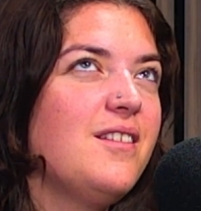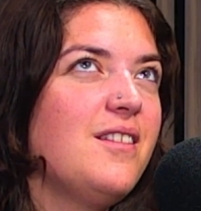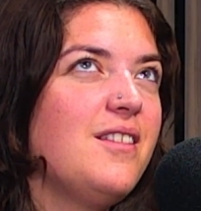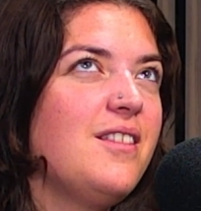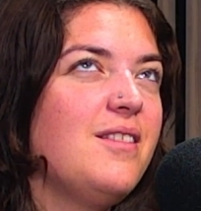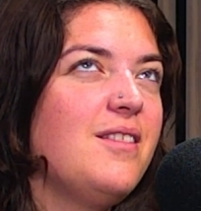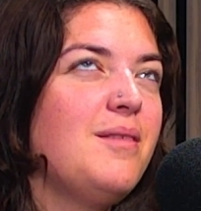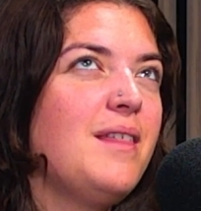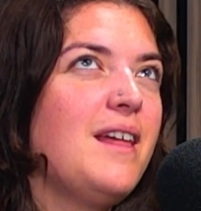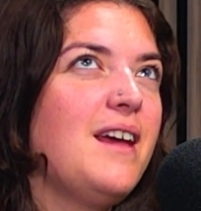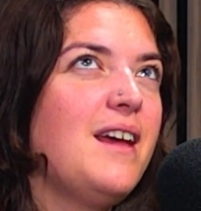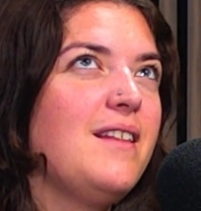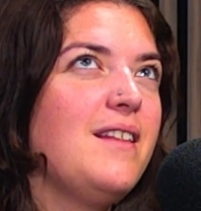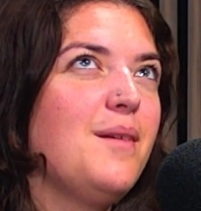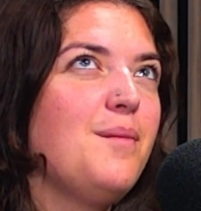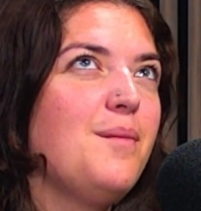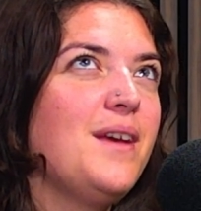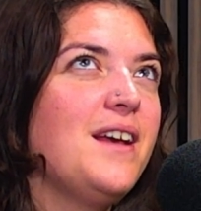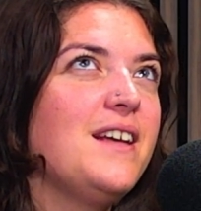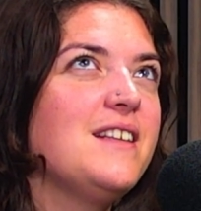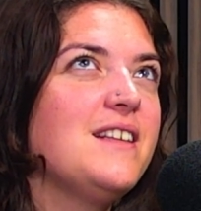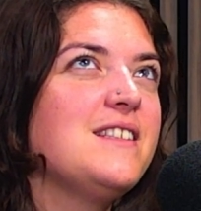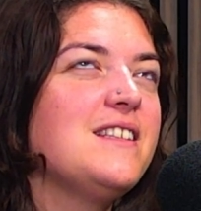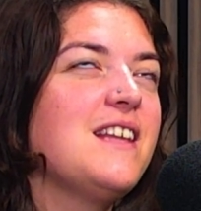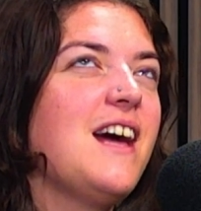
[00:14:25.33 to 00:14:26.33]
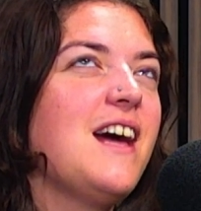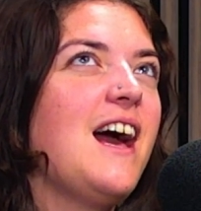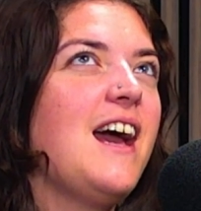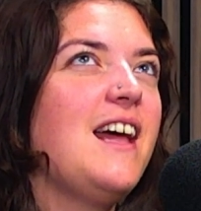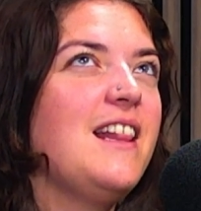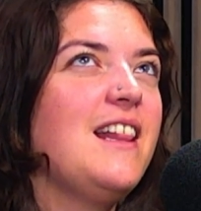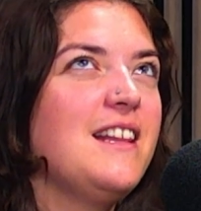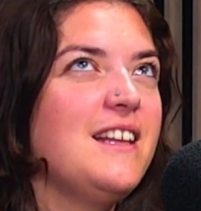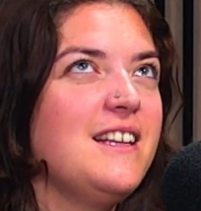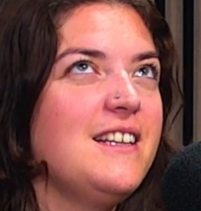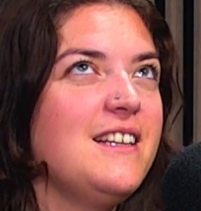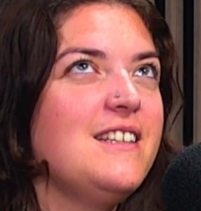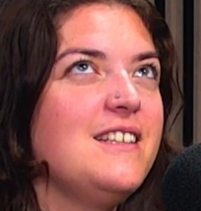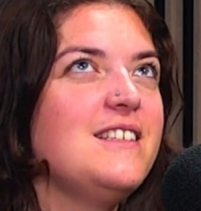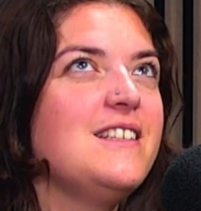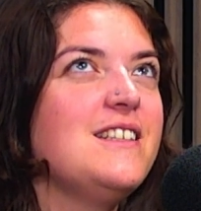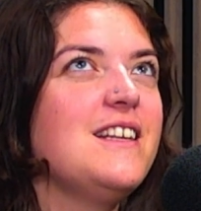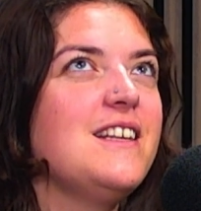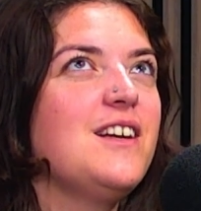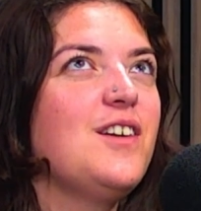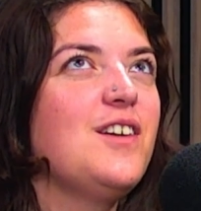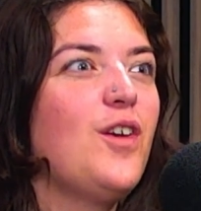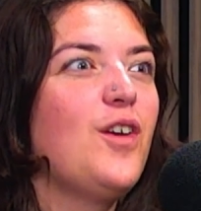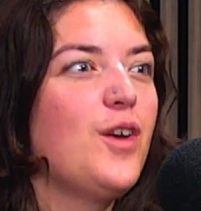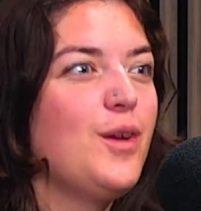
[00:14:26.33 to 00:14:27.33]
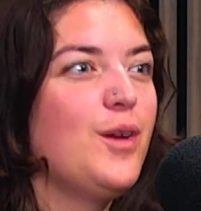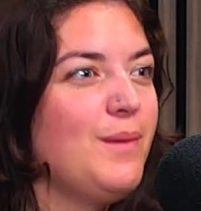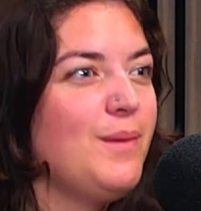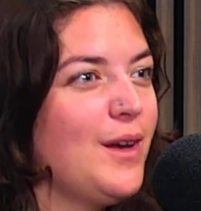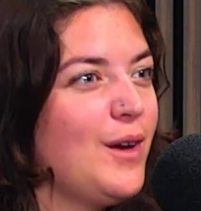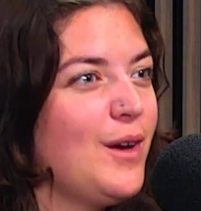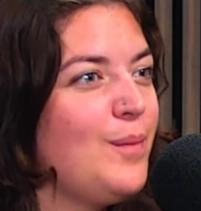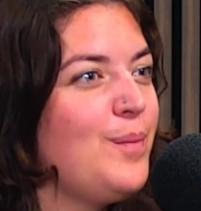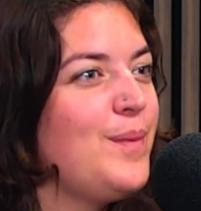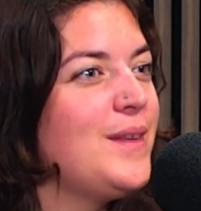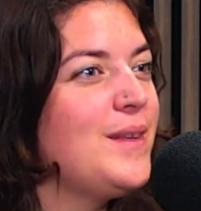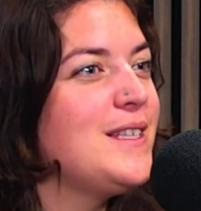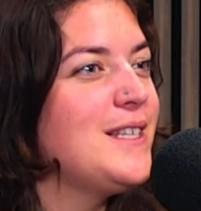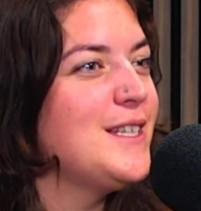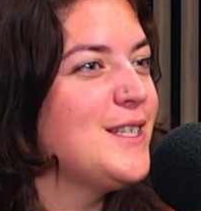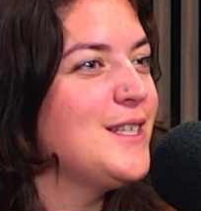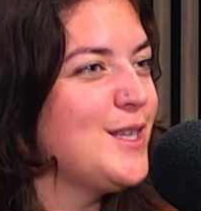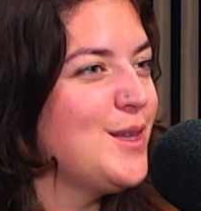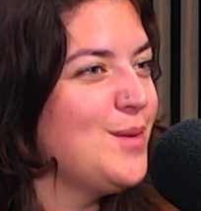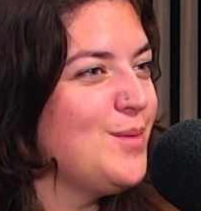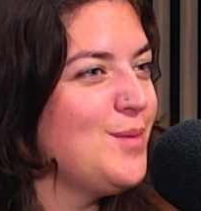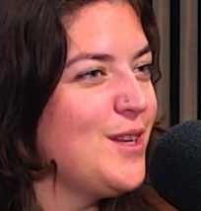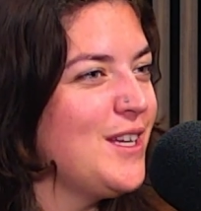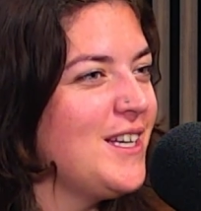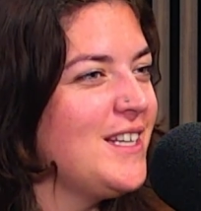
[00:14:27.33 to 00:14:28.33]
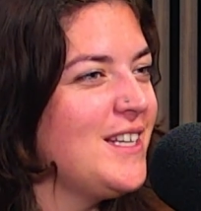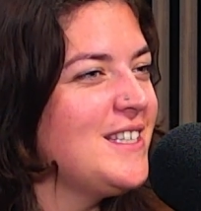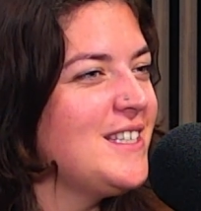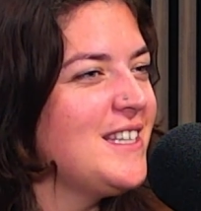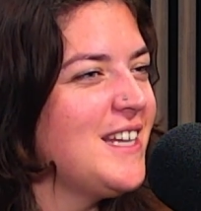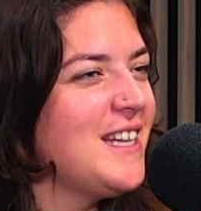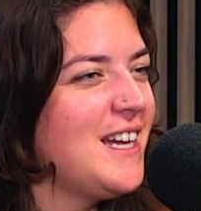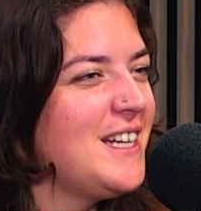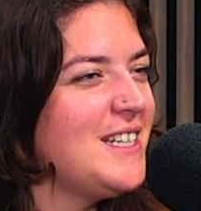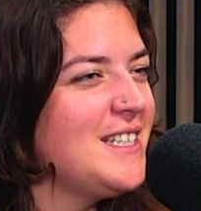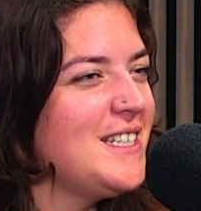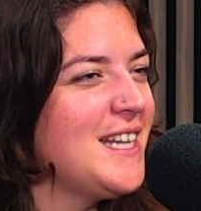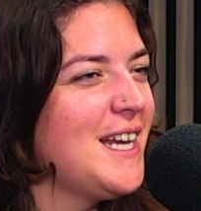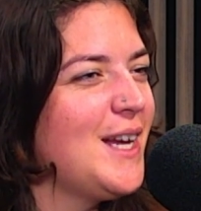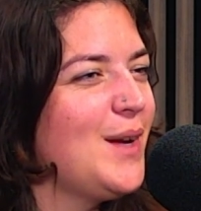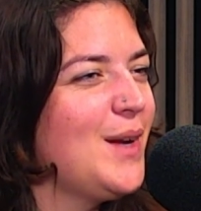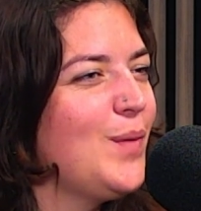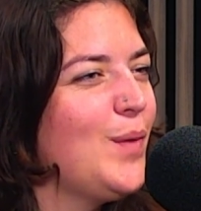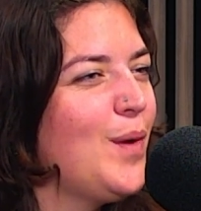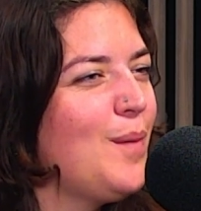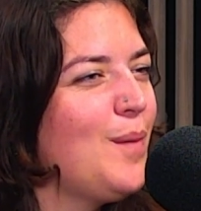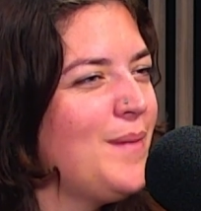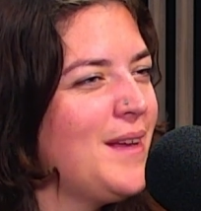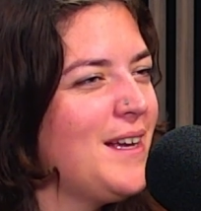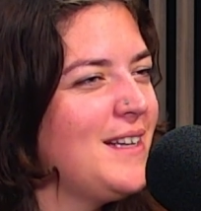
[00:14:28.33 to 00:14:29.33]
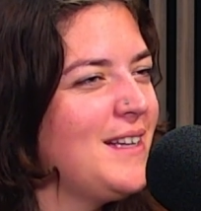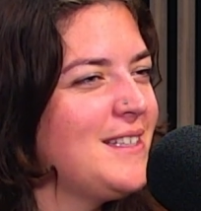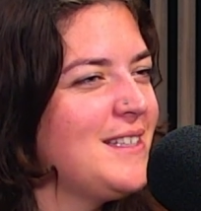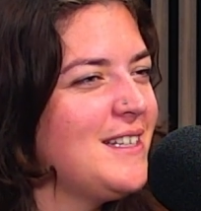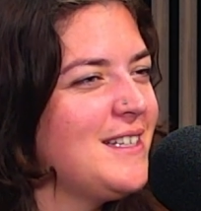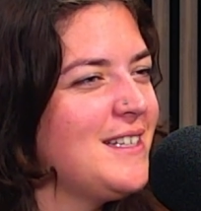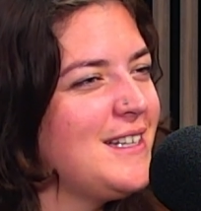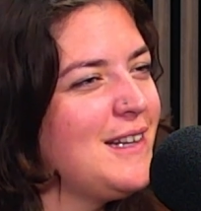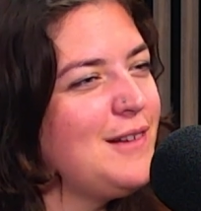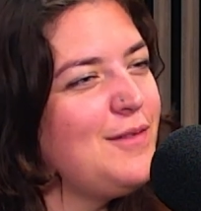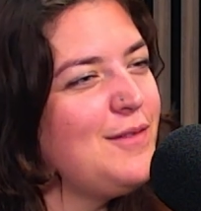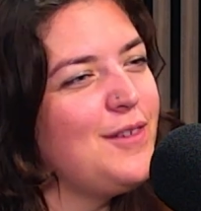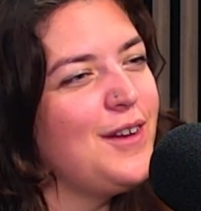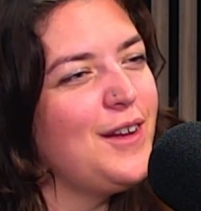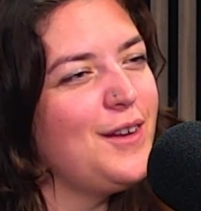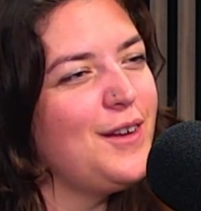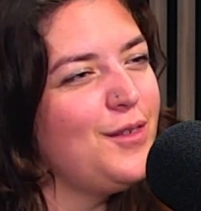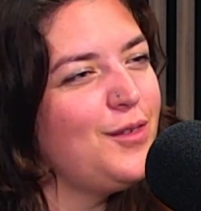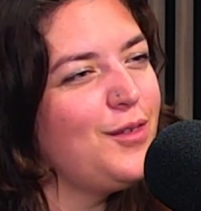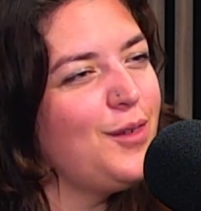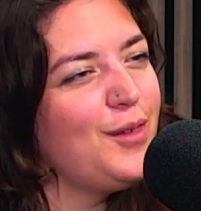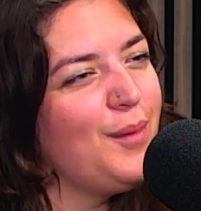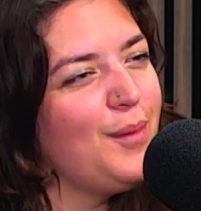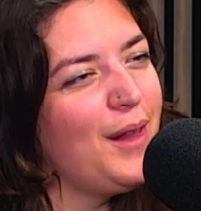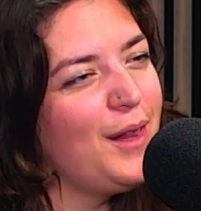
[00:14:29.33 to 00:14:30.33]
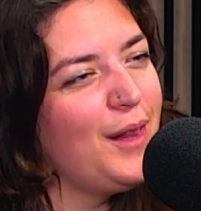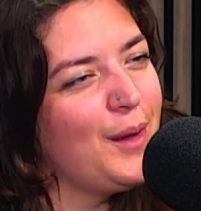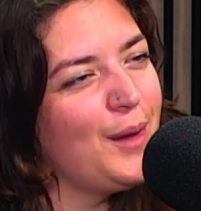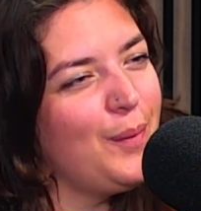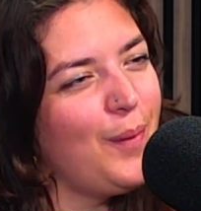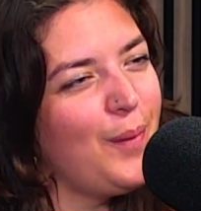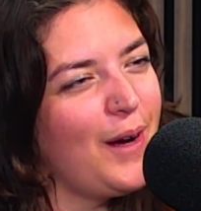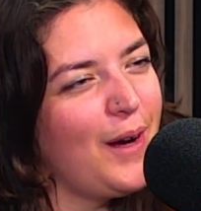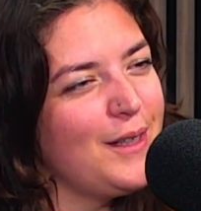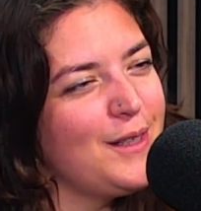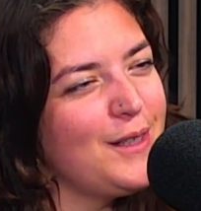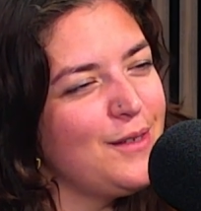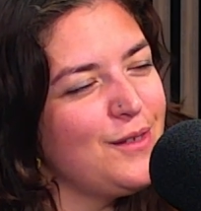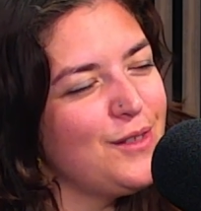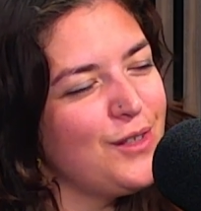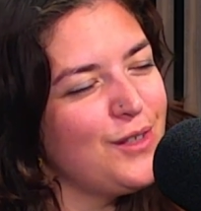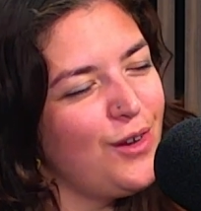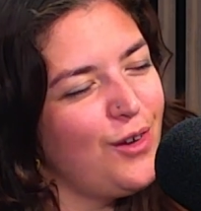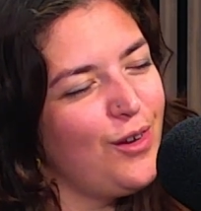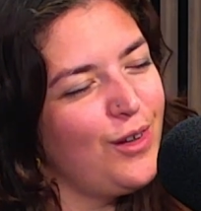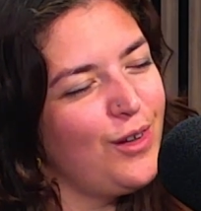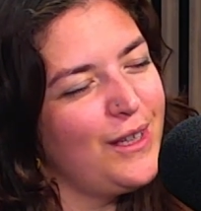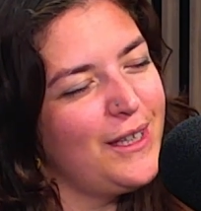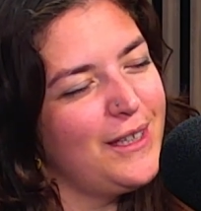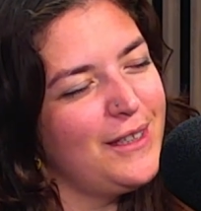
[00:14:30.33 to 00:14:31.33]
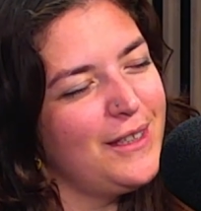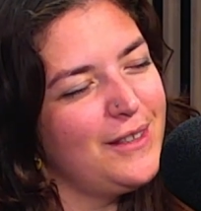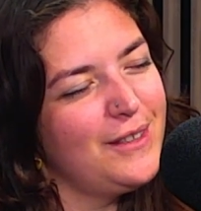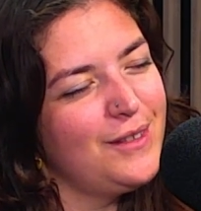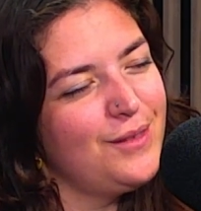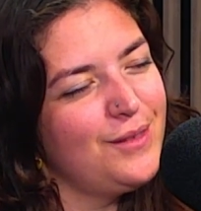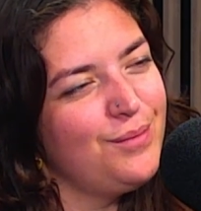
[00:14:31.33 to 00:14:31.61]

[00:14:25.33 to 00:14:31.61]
thing that makes the Highland economy or business community stand out? What makes it different from other parts of Scotland?